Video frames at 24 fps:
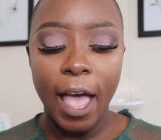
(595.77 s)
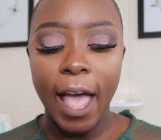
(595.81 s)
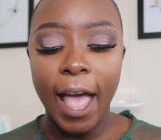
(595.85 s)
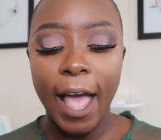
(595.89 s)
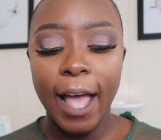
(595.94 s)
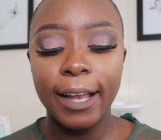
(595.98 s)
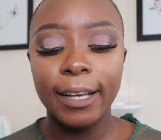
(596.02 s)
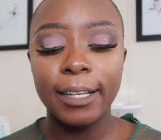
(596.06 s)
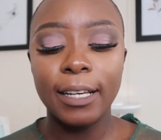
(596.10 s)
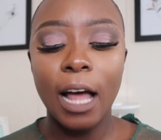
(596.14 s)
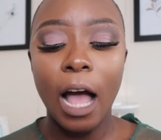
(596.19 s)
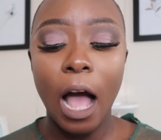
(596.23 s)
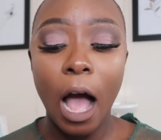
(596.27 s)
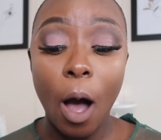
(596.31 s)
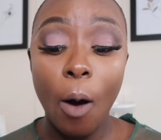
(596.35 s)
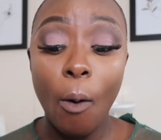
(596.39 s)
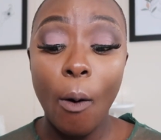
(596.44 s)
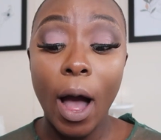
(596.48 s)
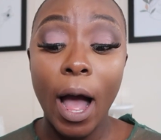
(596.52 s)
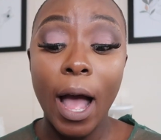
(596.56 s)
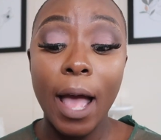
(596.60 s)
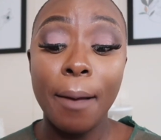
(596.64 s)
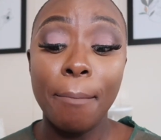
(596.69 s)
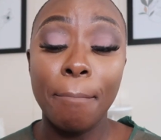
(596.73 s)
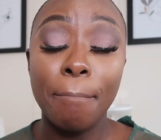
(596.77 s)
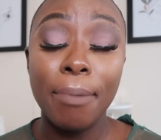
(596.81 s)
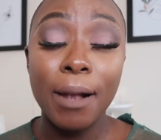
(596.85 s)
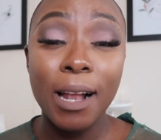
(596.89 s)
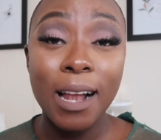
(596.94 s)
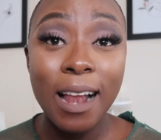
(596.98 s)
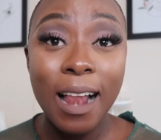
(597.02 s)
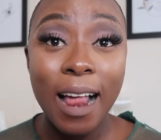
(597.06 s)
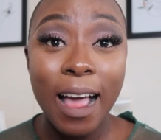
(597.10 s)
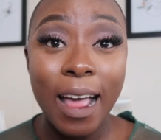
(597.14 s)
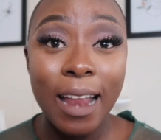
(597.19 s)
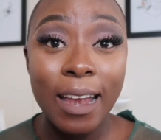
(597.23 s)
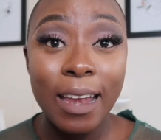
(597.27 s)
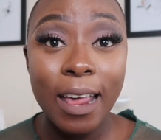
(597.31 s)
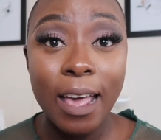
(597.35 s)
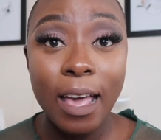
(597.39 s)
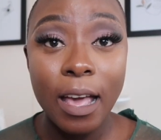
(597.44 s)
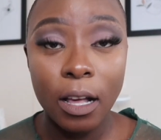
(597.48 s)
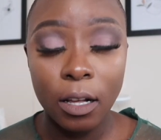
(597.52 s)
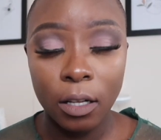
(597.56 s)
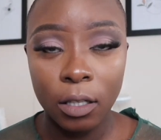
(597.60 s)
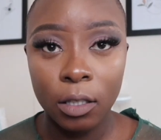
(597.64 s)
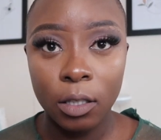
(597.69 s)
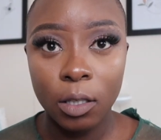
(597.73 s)
and how I am
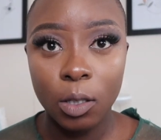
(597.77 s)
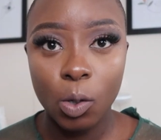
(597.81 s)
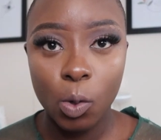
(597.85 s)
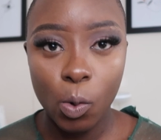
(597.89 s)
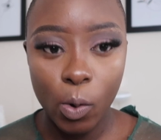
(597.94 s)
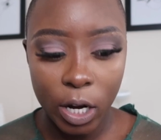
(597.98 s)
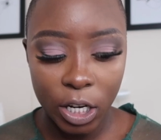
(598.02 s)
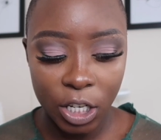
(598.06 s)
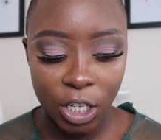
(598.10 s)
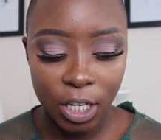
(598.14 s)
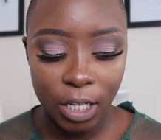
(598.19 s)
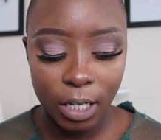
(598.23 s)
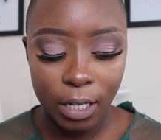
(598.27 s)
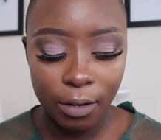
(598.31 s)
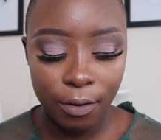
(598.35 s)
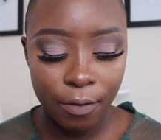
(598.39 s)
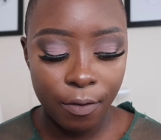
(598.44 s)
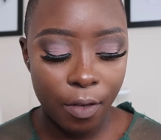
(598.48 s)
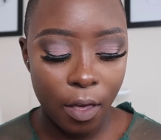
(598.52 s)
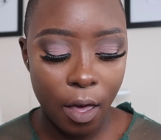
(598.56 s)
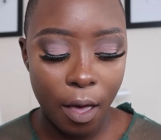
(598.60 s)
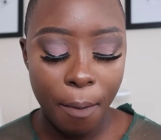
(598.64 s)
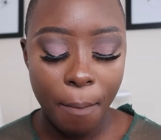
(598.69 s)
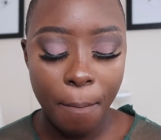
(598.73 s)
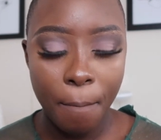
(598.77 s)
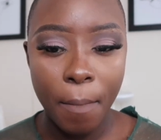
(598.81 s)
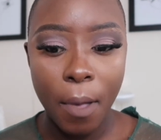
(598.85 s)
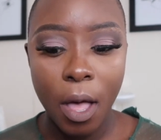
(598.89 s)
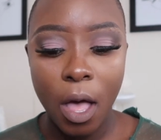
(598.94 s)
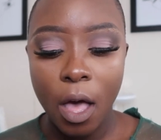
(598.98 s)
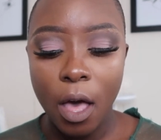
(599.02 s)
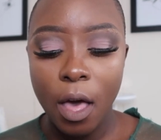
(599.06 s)
planning to achieve them,